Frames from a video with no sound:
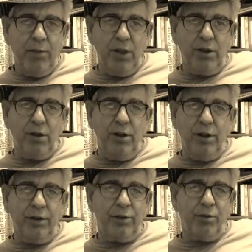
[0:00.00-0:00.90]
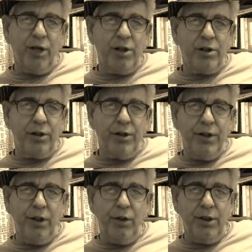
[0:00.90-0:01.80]
Based on Hitler's racial
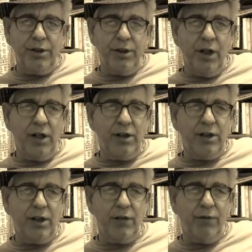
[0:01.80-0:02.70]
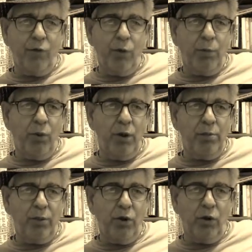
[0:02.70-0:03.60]
theories, the Nazis had a
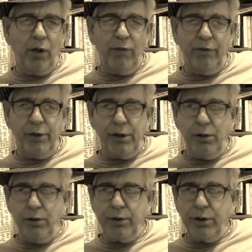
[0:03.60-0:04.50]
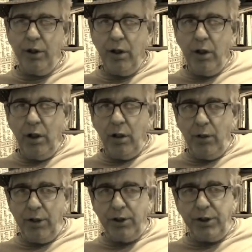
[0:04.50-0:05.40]
4-point program for Jews:
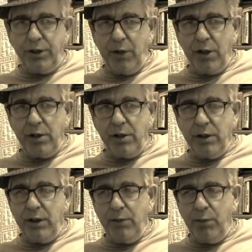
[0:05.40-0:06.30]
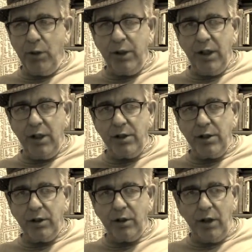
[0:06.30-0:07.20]
registration,
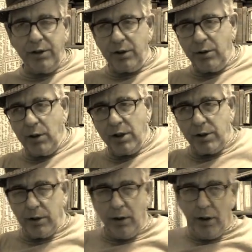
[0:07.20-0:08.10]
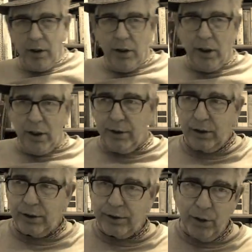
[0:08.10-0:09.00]
deportation, concentration, and
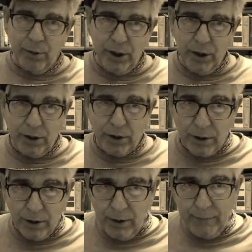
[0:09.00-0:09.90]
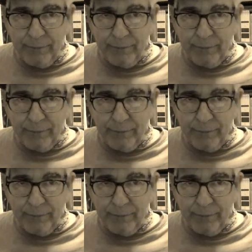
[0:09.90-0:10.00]
extermination.